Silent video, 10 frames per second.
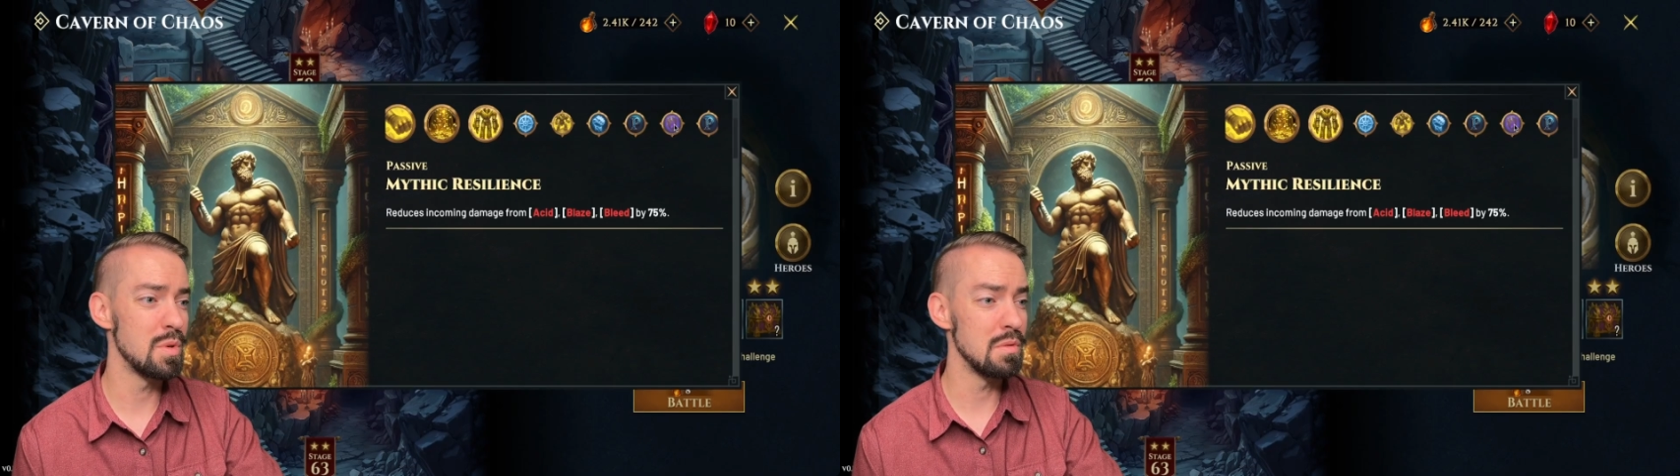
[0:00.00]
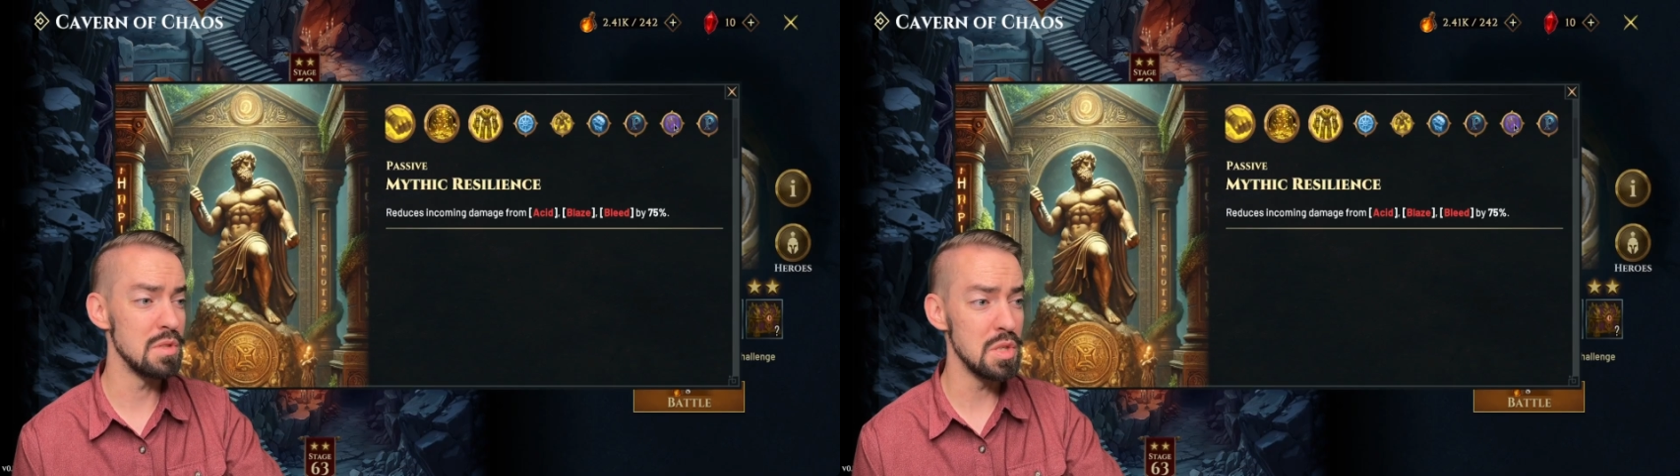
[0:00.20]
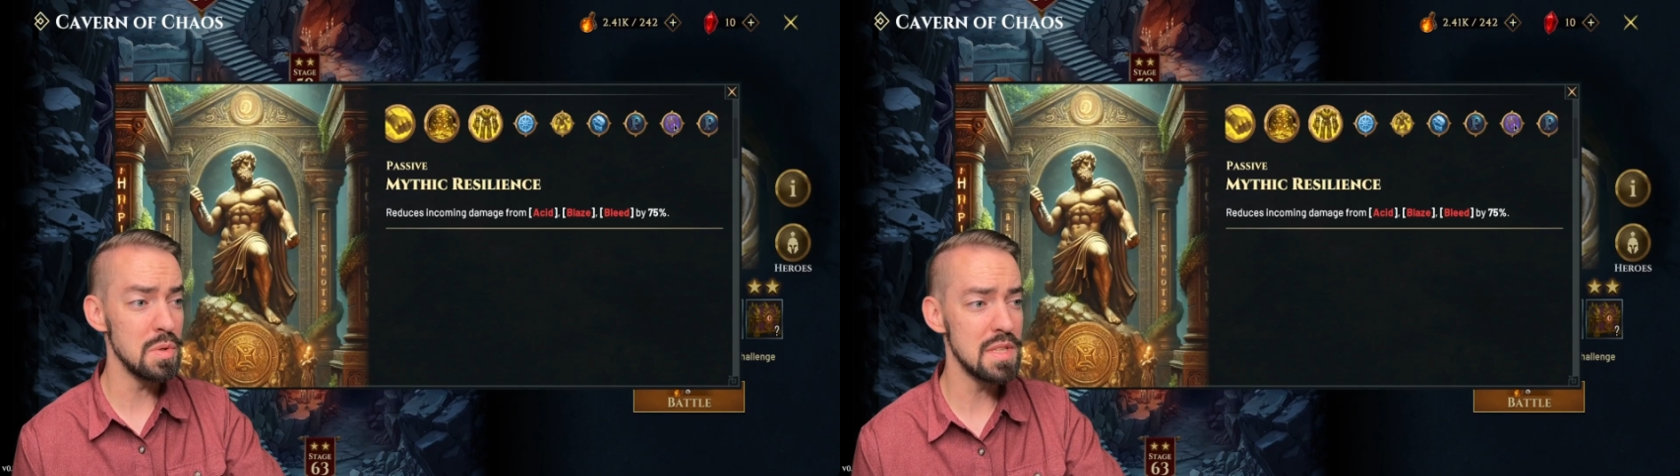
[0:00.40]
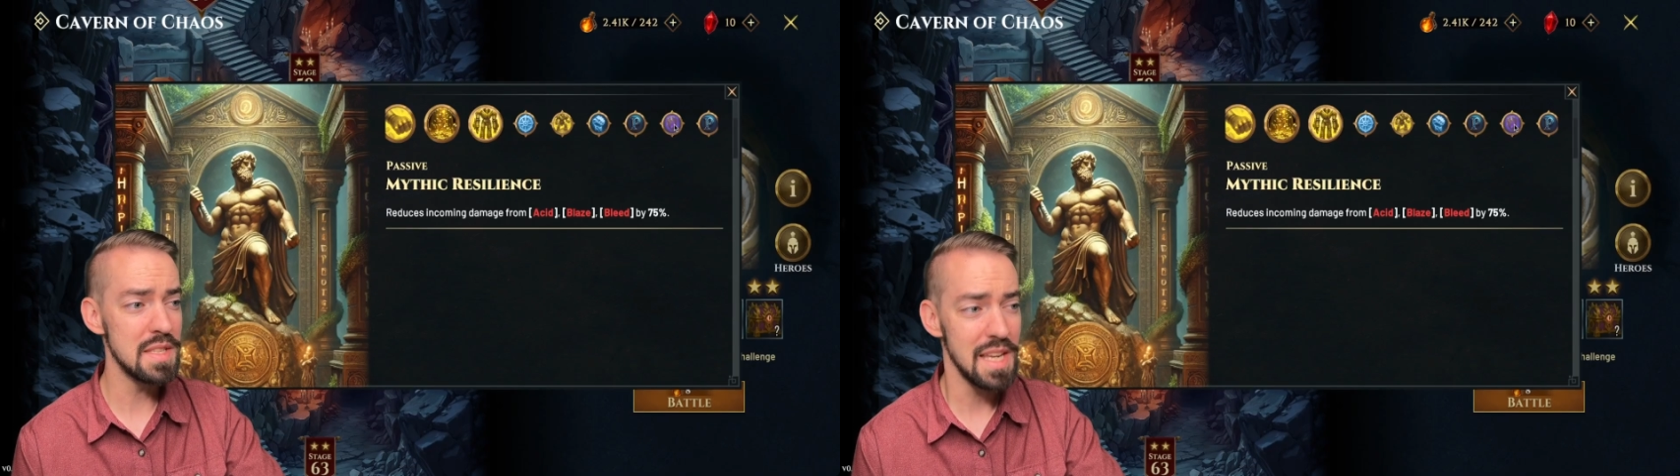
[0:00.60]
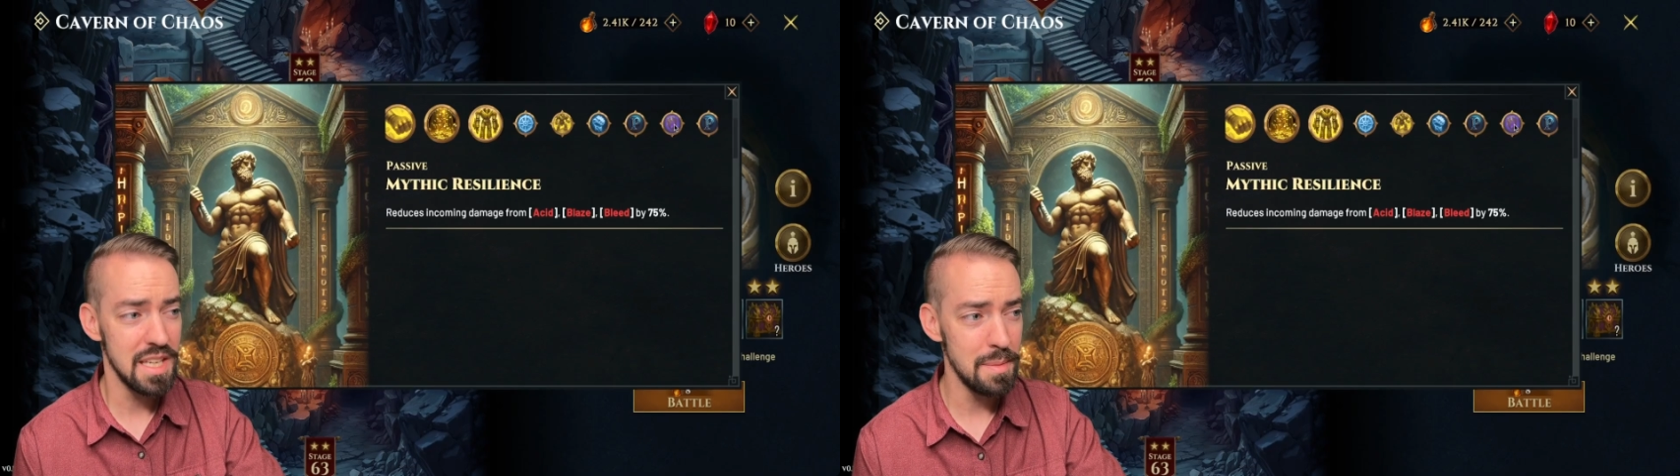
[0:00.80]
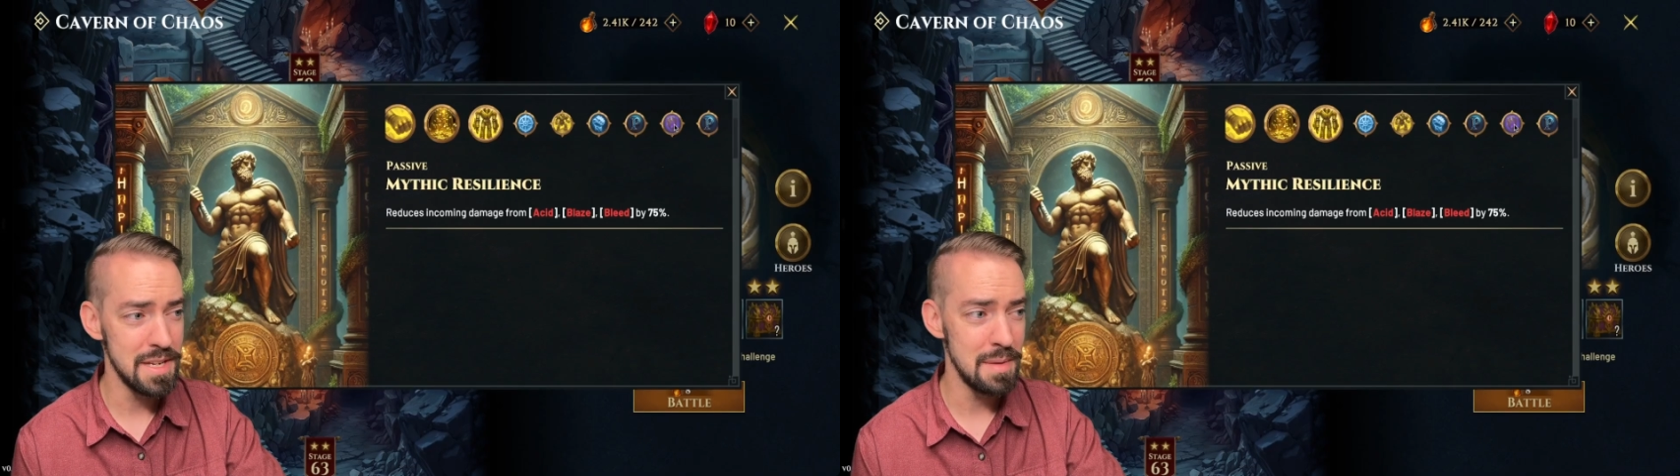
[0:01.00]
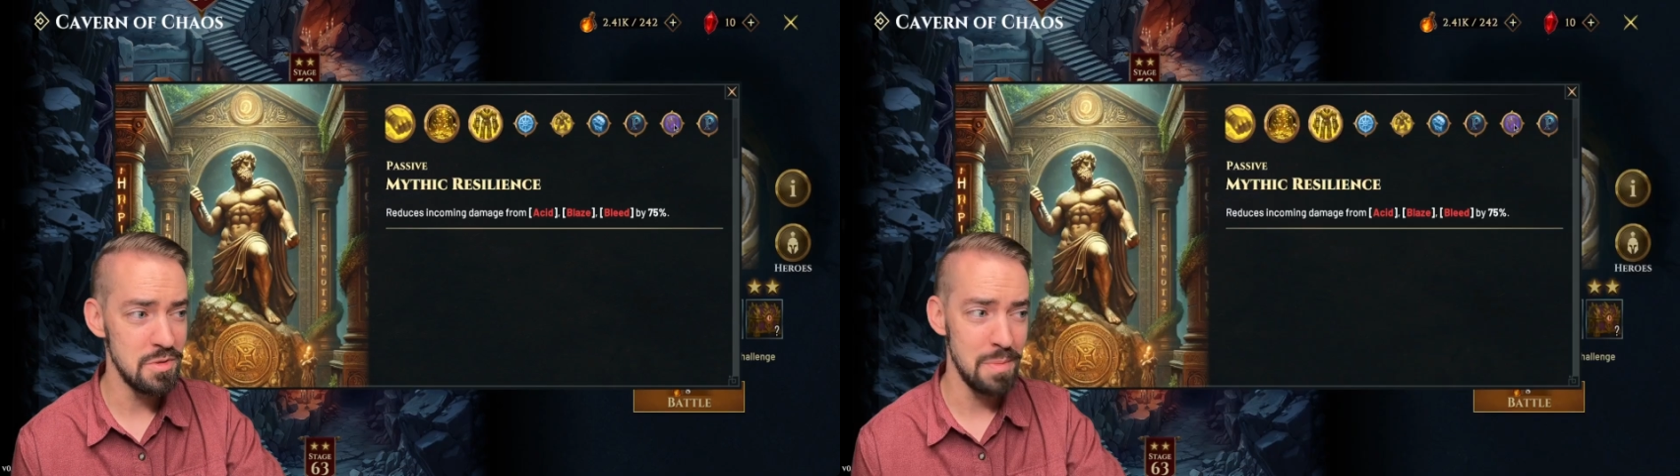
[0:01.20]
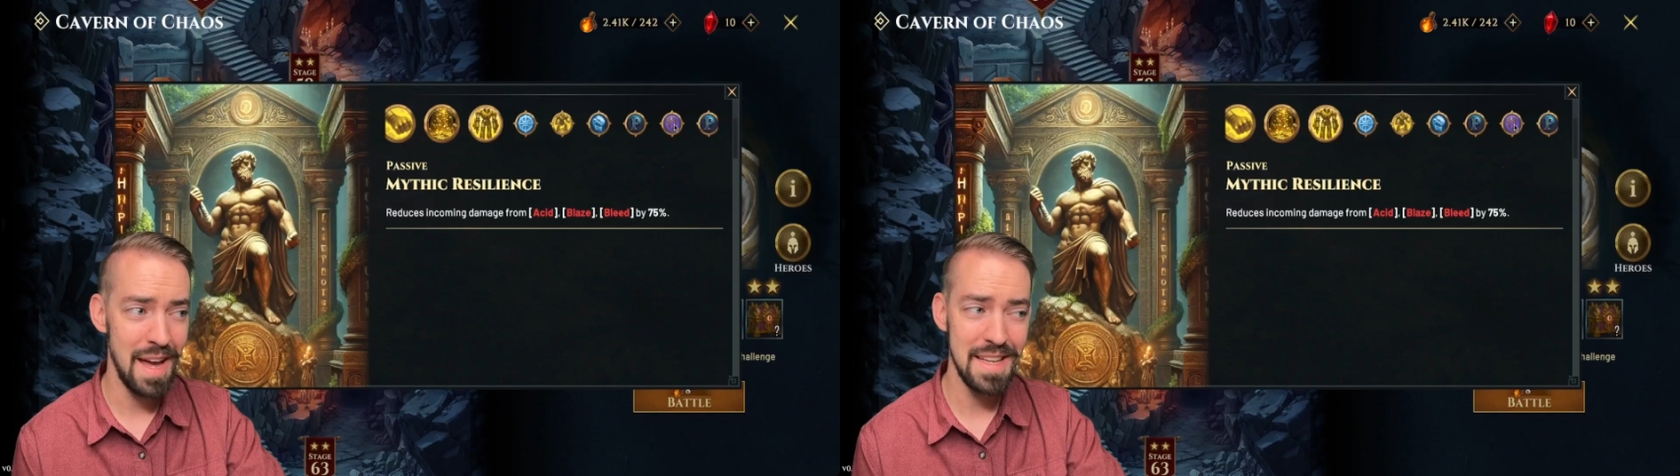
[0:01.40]
which reduces incoming
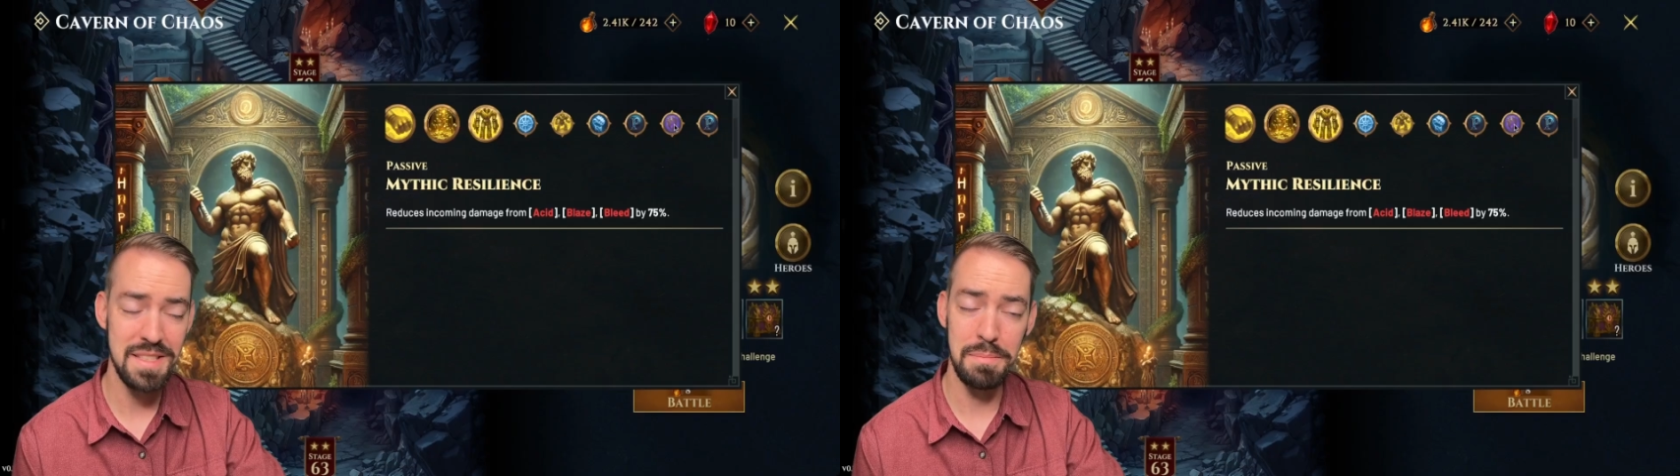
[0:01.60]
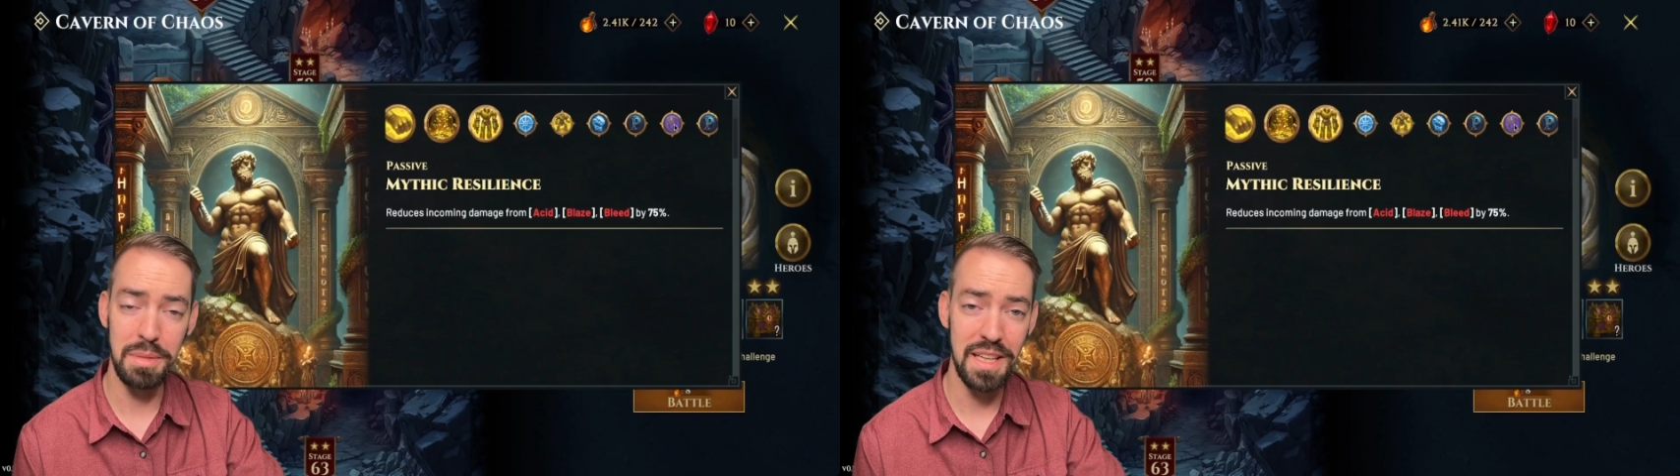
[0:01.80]
damage from Acid,